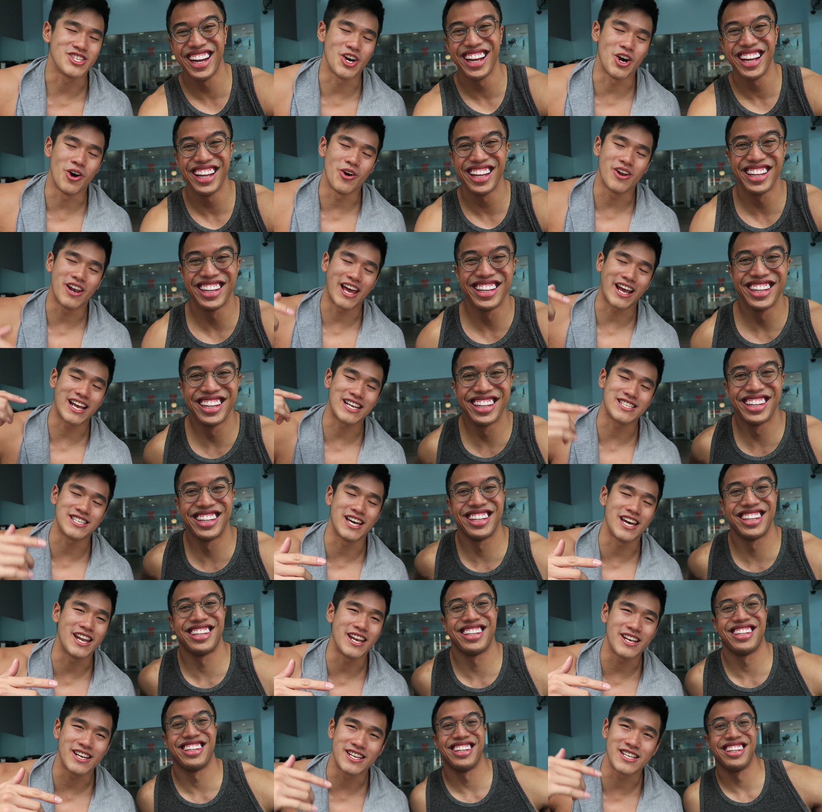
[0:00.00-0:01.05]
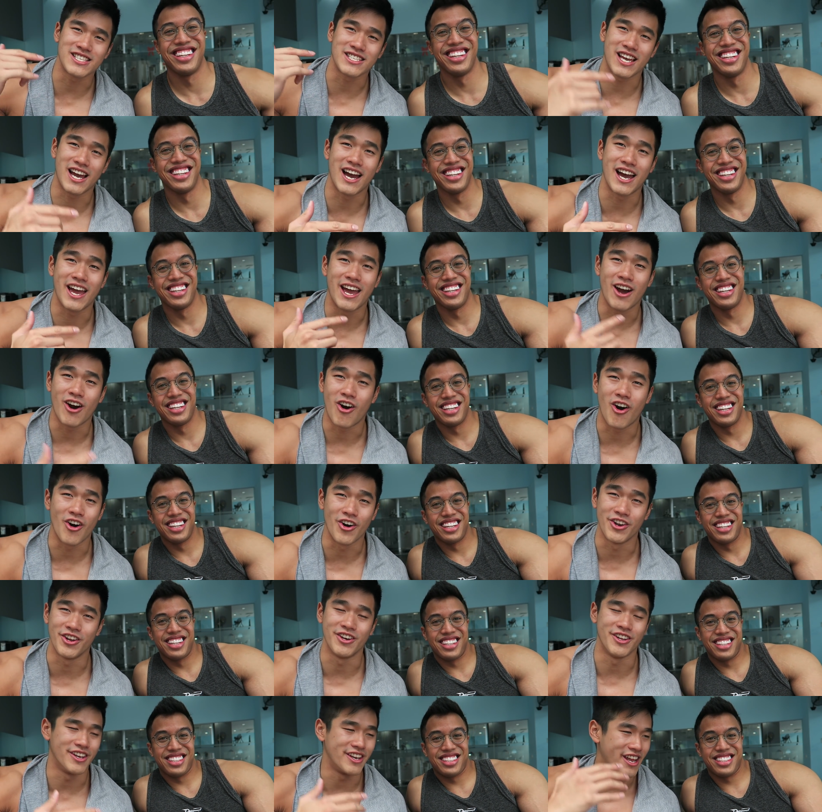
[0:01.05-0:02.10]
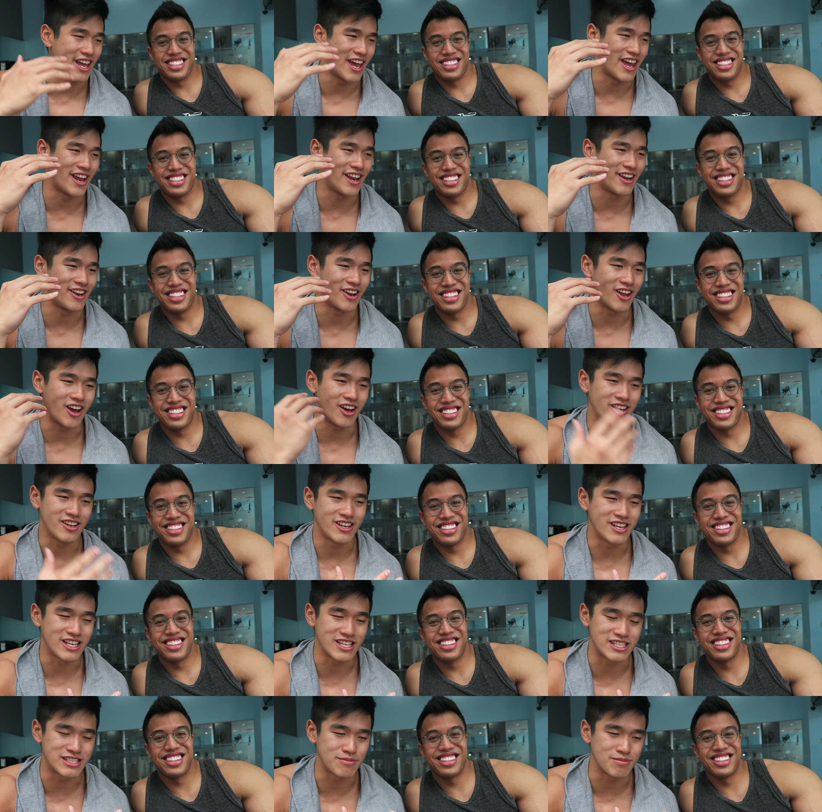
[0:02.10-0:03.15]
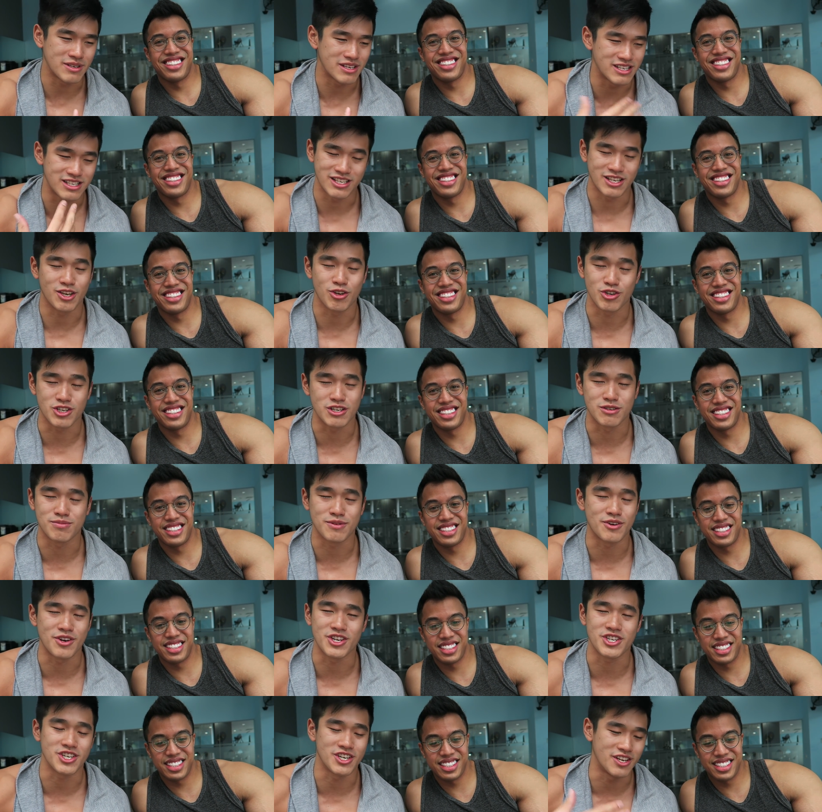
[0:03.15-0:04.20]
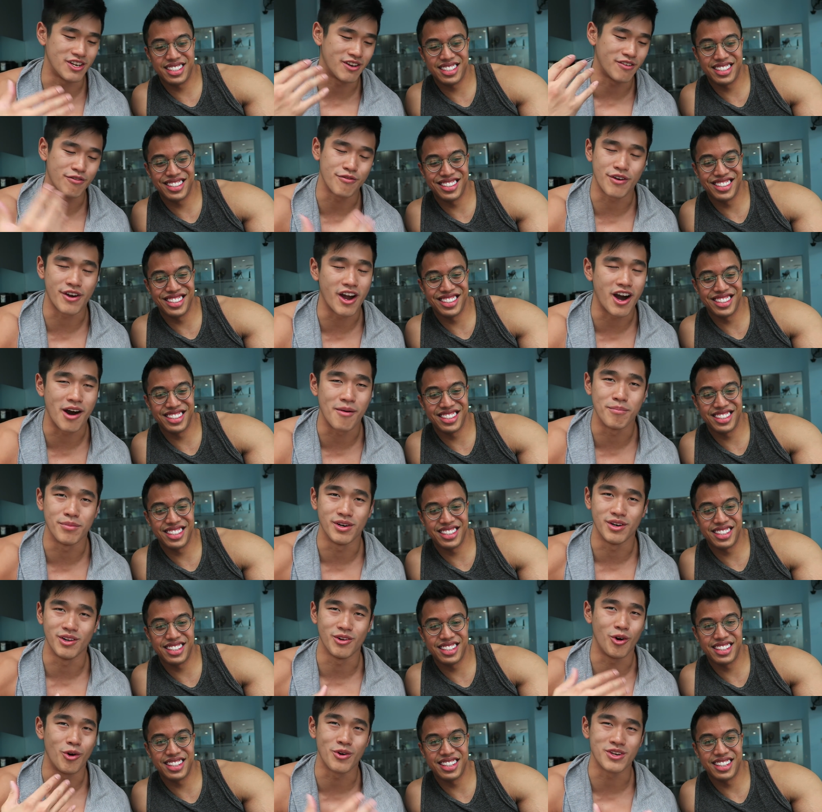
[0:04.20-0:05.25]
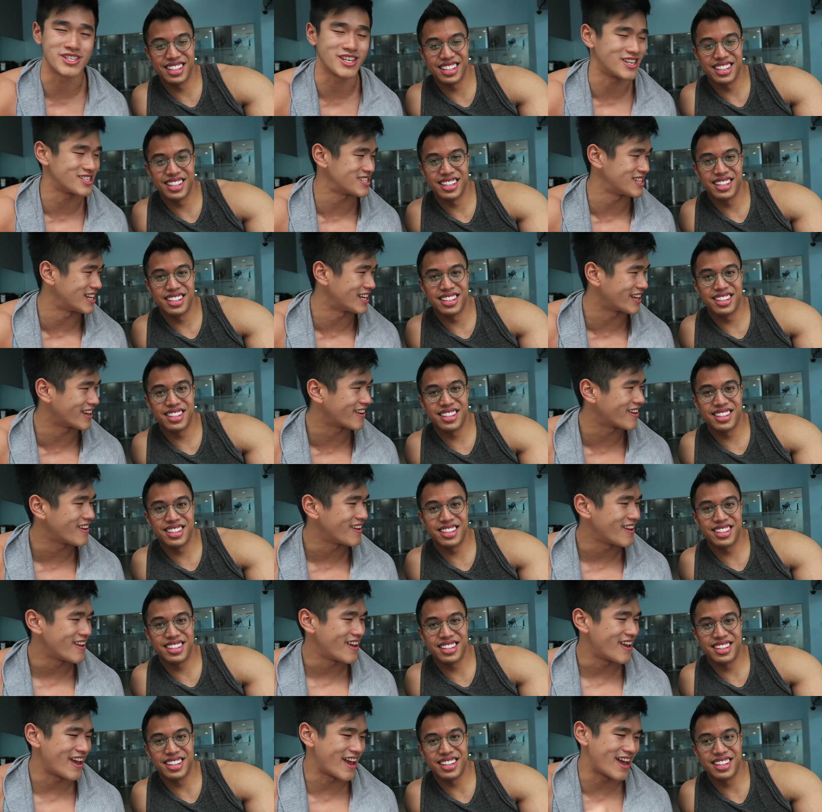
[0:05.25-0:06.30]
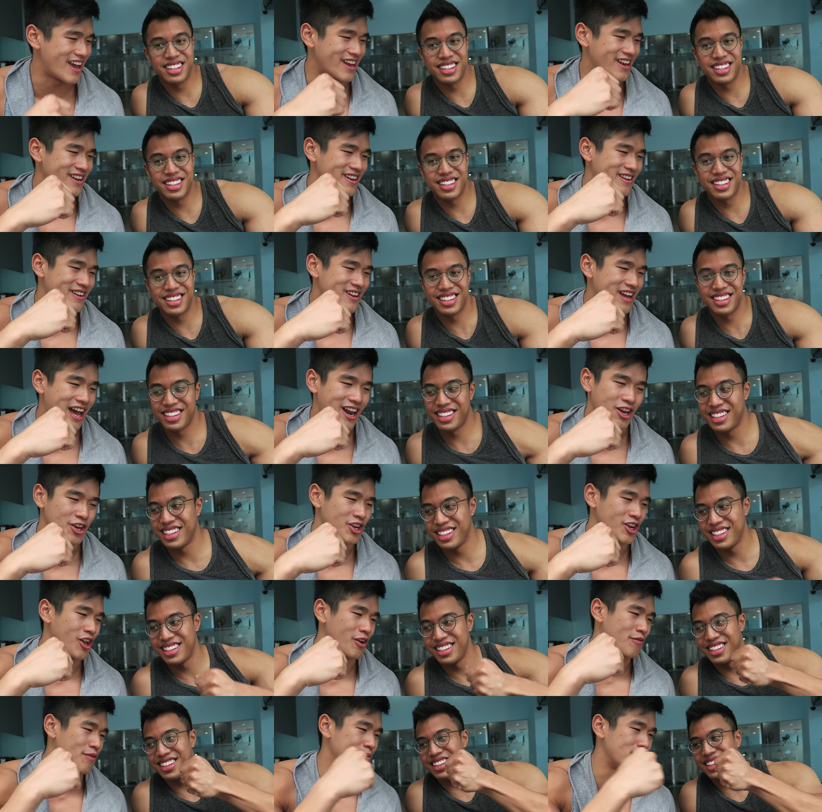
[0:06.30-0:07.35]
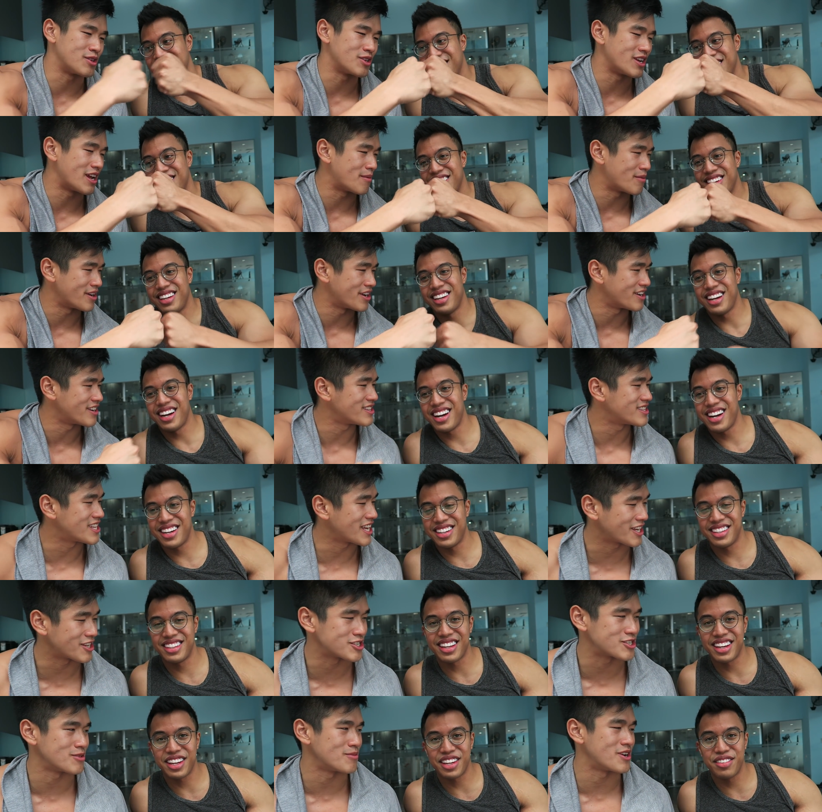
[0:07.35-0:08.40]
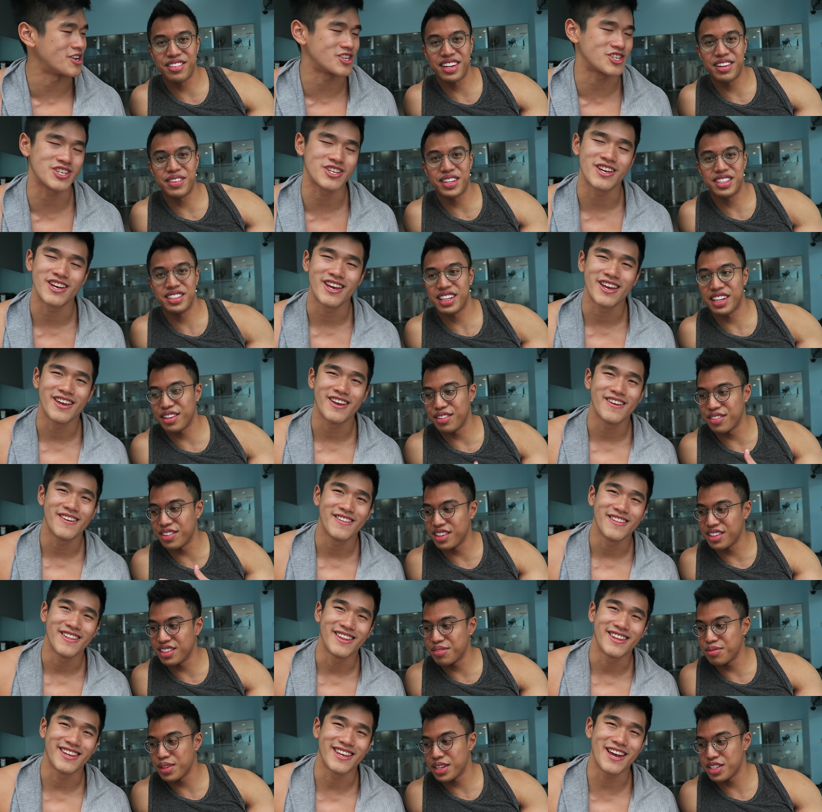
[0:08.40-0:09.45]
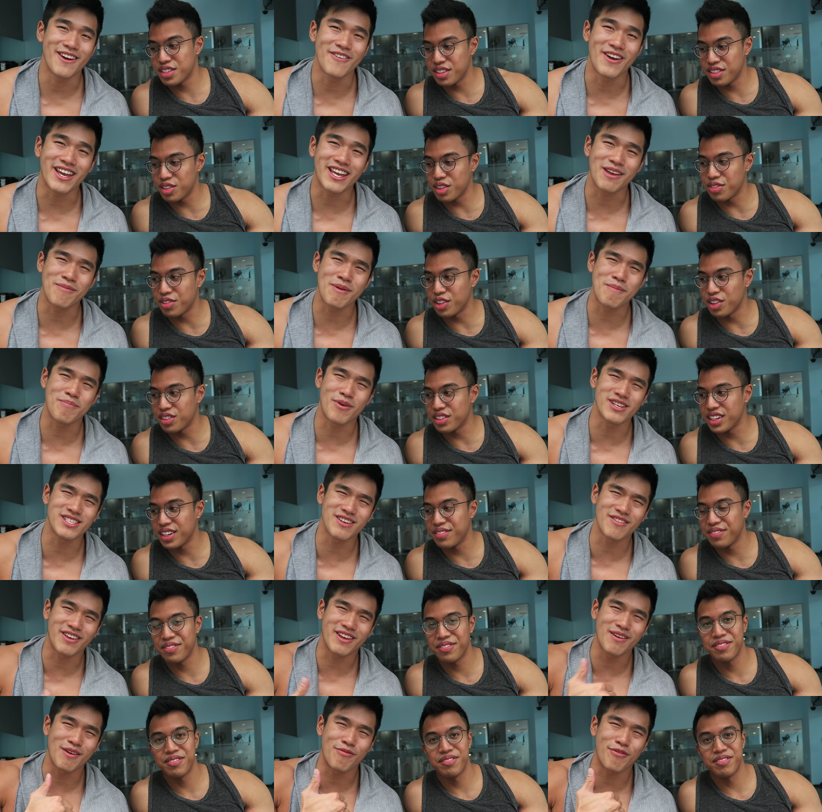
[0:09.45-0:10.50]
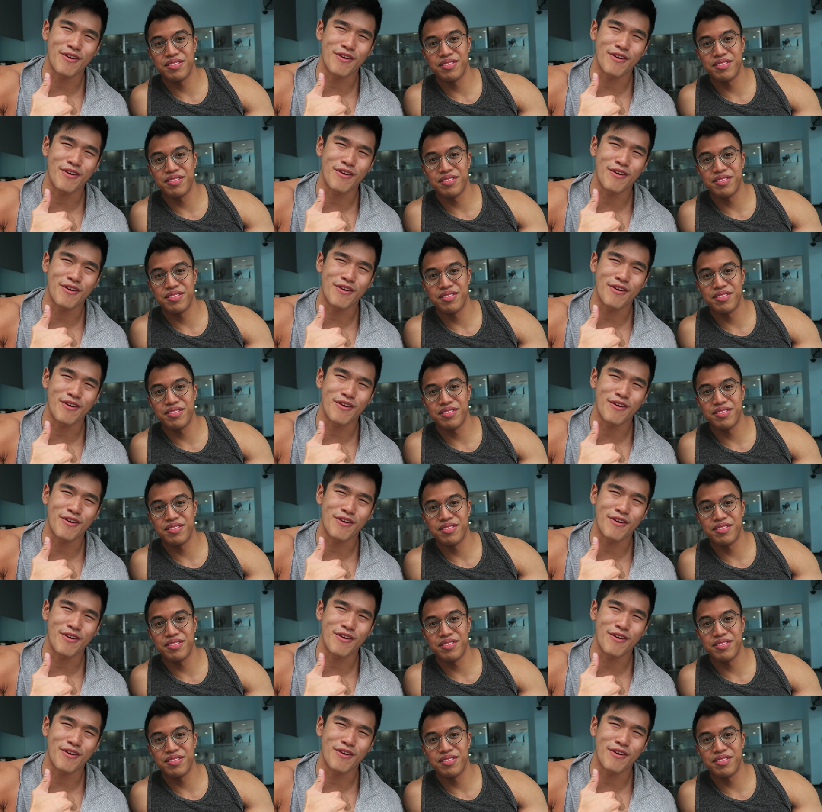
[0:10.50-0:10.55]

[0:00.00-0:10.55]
Speaker 1: So, like I said, this guy, honored and is, is huge inspiration, very humble, always hustling. And I learned a lot from you today, brother. Ah, thank you thank so you much. Thank you very much. Thank you very much. Yeah, man. Keep it positive. Time. Keep